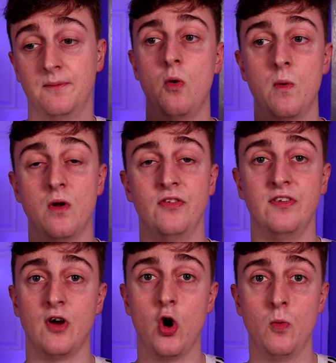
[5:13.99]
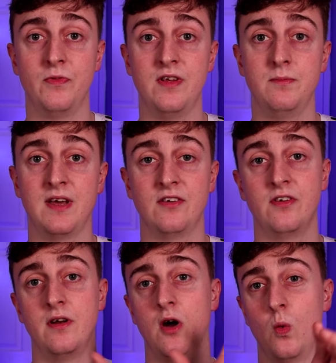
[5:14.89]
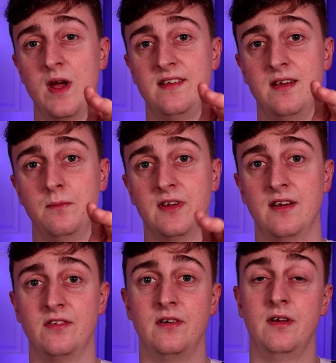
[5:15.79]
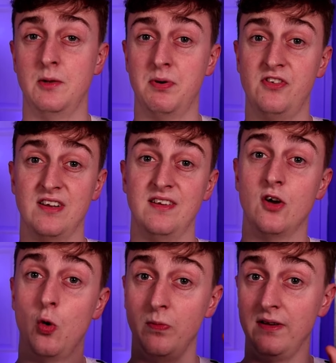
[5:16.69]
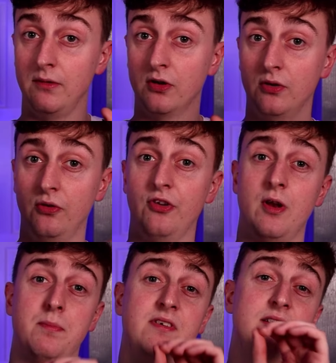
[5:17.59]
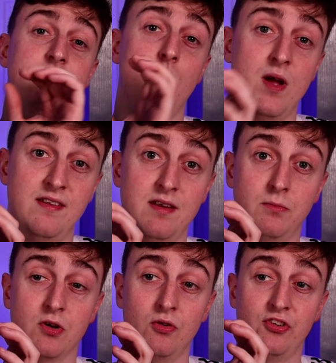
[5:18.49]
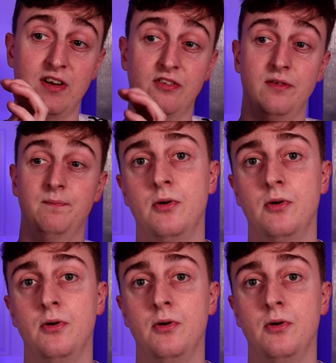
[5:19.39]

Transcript: All we want is a home team section, away team section, and a projected home team goals and a projected away team's goal section.